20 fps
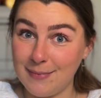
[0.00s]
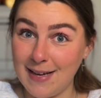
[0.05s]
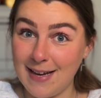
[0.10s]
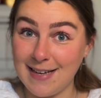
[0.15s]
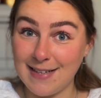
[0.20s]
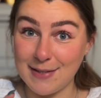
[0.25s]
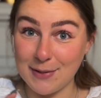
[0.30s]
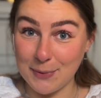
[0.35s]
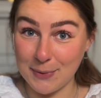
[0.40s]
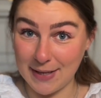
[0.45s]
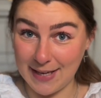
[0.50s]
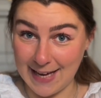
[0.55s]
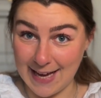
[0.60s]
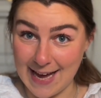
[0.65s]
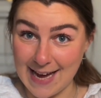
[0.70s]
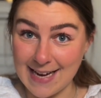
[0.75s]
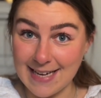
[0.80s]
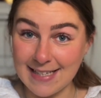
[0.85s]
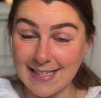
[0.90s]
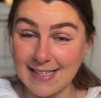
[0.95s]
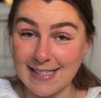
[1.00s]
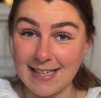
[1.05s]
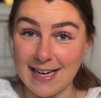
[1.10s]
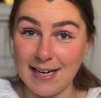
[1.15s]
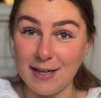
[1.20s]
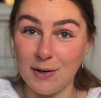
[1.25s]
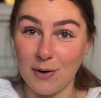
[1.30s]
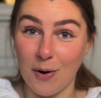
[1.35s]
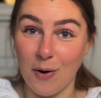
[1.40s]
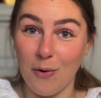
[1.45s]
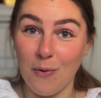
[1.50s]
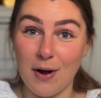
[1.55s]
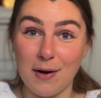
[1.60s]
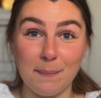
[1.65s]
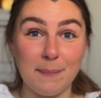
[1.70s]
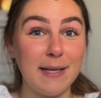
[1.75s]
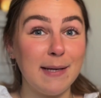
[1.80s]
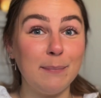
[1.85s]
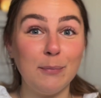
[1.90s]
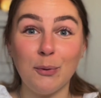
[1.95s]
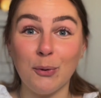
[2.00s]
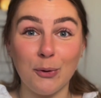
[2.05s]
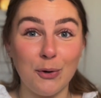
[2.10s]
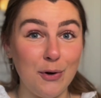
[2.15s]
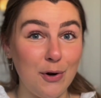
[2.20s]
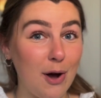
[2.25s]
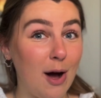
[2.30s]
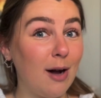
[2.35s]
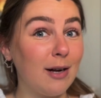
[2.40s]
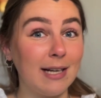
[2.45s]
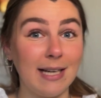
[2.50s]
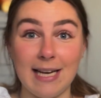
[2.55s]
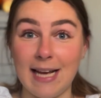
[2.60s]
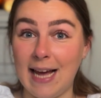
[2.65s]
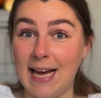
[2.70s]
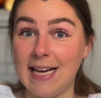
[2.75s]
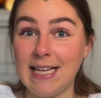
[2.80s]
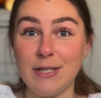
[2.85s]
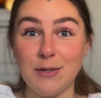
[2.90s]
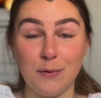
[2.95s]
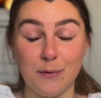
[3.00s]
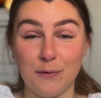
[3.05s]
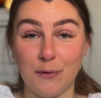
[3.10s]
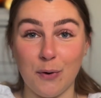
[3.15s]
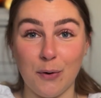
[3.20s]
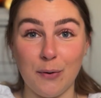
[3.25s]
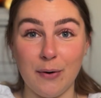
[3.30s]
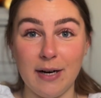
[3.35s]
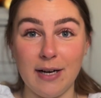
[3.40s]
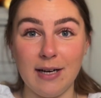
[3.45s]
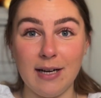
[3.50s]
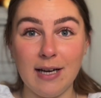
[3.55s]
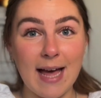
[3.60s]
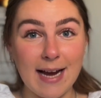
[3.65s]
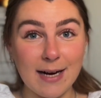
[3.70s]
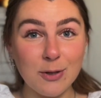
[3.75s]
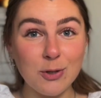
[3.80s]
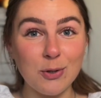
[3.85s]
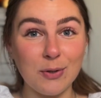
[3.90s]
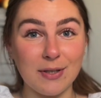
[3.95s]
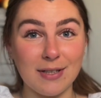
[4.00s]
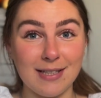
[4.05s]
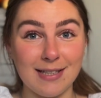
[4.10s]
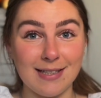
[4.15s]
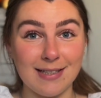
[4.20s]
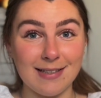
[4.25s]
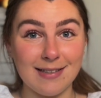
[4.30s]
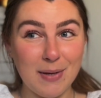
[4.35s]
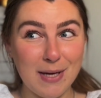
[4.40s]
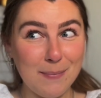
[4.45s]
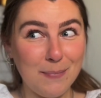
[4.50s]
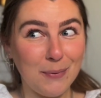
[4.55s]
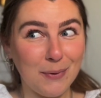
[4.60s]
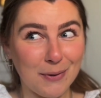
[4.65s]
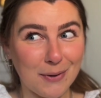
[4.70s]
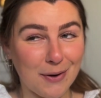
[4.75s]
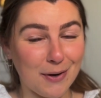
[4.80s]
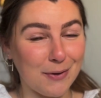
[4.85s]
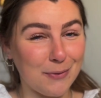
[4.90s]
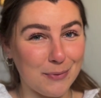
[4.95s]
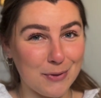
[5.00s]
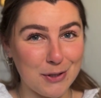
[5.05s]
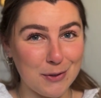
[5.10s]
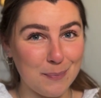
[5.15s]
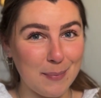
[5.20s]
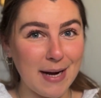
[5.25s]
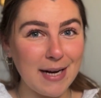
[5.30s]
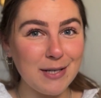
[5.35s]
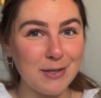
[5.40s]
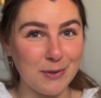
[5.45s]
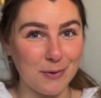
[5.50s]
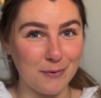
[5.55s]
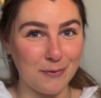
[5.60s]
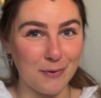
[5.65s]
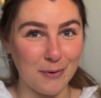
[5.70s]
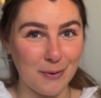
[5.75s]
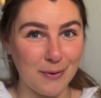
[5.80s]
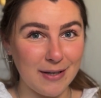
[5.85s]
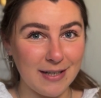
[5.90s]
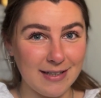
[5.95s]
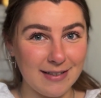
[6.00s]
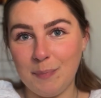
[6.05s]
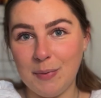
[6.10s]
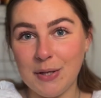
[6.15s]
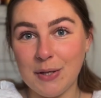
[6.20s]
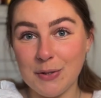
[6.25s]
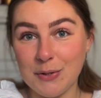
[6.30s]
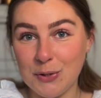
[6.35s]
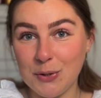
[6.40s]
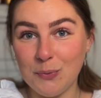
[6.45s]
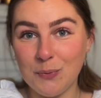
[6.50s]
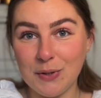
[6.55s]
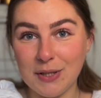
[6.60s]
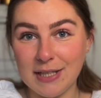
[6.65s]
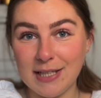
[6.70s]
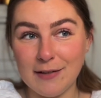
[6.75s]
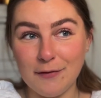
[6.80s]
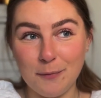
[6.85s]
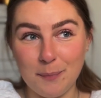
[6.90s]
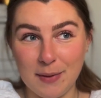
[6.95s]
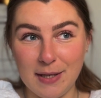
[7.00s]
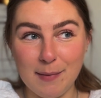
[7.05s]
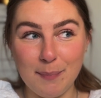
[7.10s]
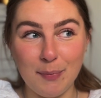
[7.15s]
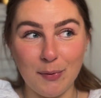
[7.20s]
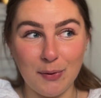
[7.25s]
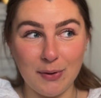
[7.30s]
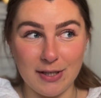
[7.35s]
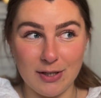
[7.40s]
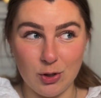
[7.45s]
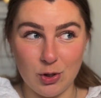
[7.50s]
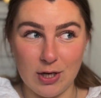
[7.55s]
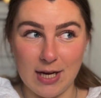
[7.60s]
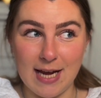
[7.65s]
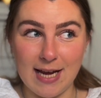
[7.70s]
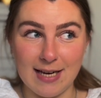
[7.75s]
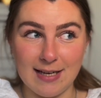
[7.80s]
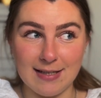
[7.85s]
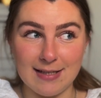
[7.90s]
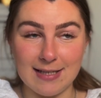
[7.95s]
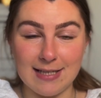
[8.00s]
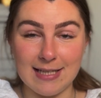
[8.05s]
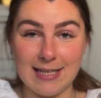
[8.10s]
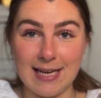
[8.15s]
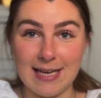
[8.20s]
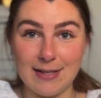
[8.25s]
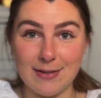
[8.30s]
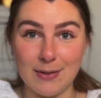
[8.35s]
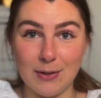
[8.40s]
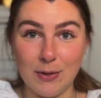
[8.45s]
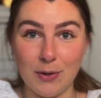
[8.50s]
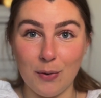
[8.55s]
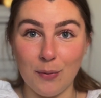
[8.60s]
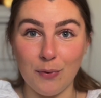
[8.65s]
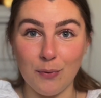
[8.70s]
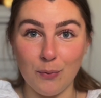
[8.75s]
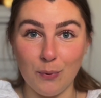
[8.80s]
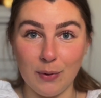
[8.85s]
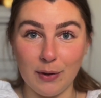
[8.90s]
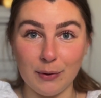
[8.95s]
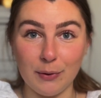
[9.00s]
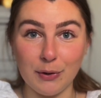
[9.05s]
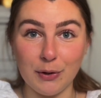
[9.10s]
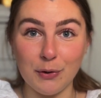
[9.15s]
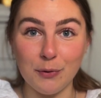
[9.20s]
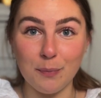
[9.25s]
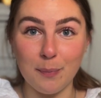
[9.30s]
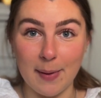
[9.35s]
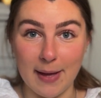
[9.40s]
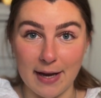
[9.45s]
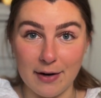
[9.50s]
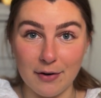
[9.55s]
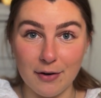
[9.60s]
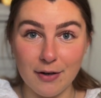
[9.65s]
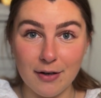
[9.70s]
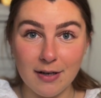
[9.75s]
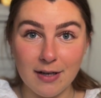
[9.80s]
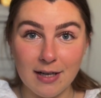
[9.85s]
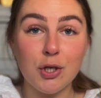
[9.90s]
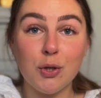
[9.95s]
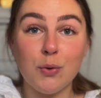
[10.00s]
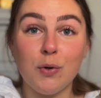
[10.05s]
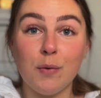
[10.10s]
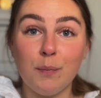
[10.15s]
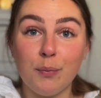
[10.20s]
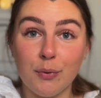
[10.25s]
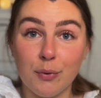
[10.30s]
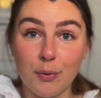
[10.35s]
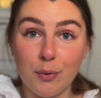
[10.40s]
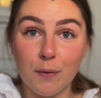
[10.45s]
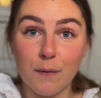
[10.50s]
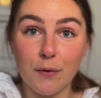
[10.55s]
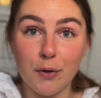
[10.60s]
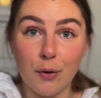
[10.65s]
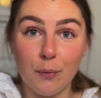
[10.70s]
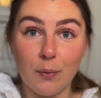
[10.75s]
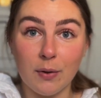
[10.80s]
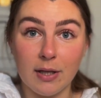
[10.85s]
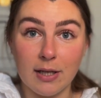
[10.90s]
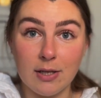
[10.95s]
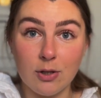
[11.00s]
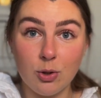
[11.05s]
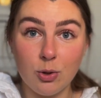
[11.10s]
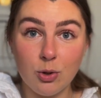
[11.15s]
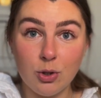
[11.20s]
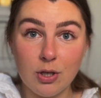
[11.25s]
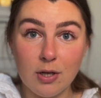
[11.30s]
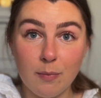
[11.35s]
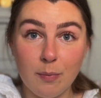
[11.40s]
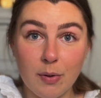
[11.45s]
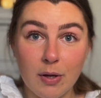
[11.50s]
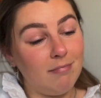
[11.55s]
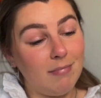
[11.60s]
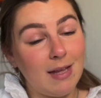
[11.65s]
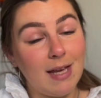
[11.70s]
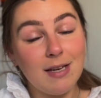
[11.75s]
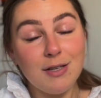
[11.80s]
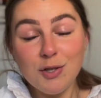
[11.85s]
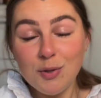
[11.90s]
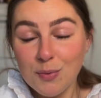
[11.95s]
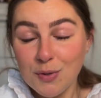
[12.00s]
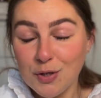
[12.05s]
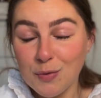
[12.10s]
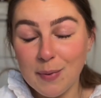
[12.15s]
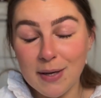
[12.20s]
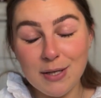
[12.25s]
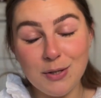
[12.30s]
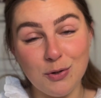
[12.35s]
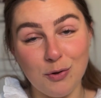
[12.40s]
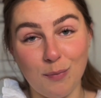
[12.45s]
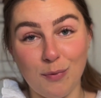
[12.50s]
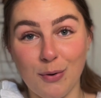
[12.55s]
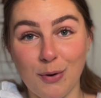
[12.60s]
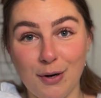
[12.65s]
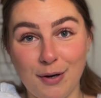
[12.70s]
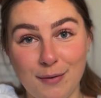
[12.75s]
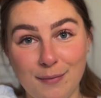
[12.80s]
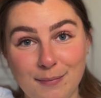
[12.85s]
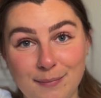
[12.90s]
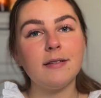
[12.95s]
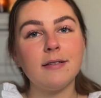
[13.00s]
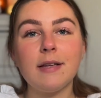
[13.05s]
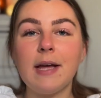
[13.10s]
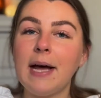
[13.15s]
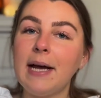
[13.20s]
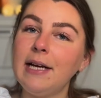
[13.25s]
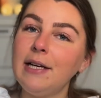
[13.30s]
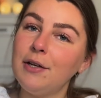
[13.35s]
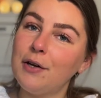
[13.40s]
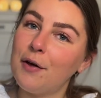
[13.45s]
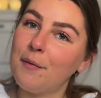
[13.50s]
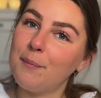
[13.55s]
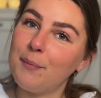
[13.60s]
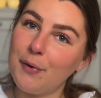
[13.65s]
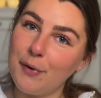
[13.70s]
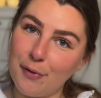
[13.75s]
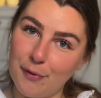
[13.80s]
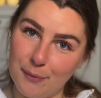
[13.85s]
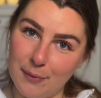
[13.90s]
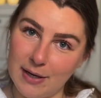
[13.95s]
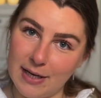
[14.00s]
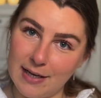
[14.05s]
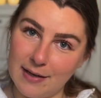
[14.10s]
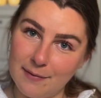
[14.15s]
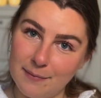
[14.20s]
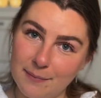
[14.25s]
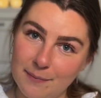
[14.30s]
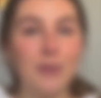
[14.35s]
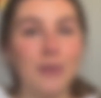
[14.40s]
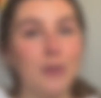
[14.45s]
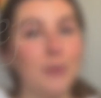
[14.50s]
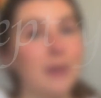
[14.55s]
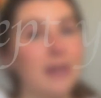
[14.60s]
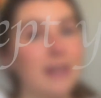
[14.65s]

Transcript: It's okay to say no, and people are not going to hate you for it. Actually, people are going to respect you for it, because you will give people a chance to get to know the real you better, to improve your relationship, and to respect you more. Sign number 3. You